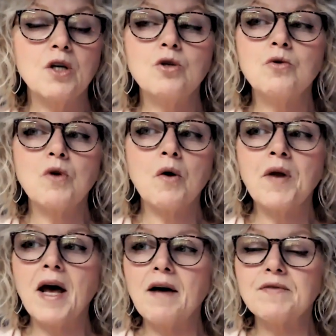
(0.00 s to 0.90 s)
You
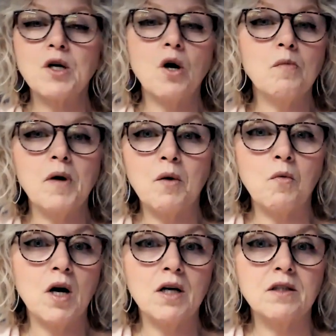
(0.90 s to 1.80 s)
don't have to go by
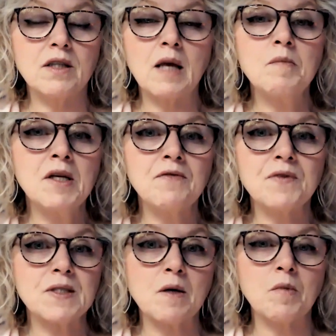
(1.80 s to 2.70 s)
what they mean
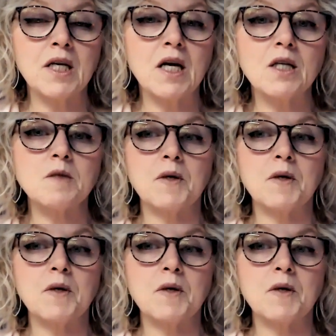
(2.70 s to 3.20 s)
for somebody else,